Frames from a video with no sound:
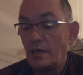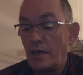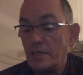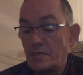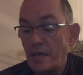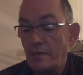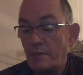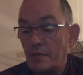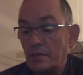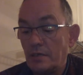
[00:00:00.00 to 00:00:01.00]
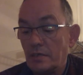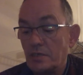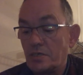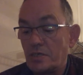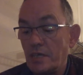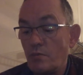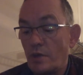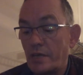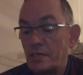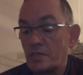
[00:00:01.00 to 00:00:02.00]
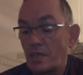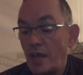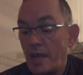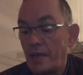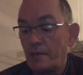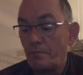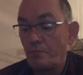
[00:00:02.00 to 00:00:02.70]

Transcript: a segment to see what it is like.